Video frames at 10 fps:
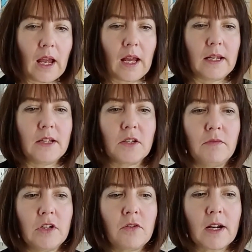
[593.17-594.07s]
and it's a
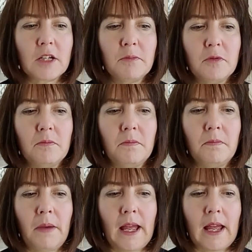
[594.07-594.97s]
retractable
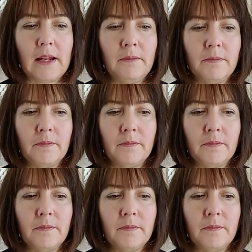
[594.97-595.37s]
pen.